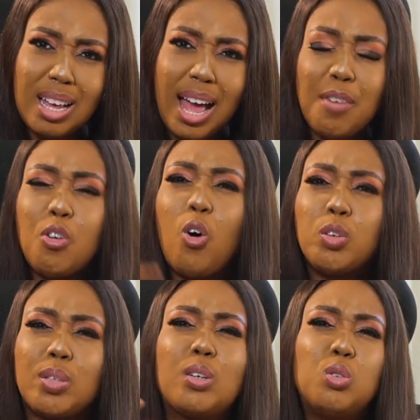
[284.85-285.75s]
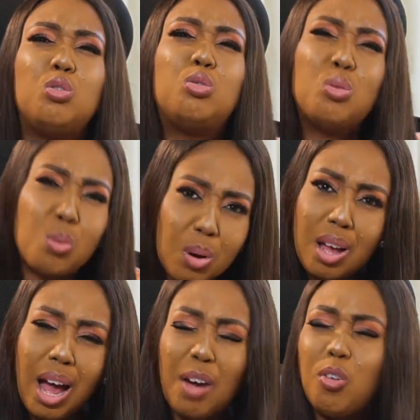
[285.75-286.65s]
I forgot what I could do.
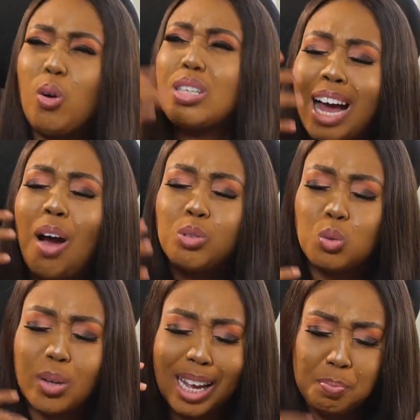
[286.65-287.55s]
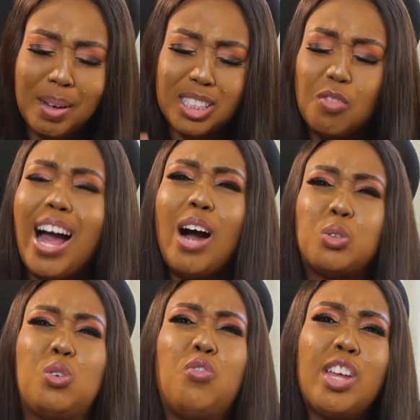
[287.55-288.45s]
I forgot how to get myself
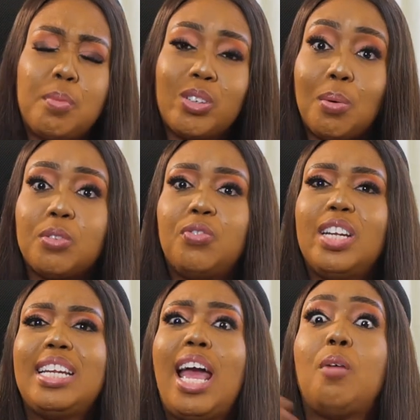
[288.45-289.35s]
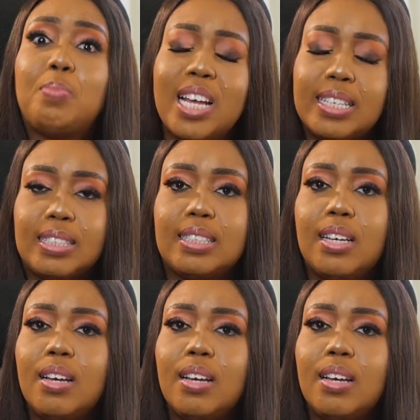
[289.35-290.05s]
out of it because I was feeling helpless.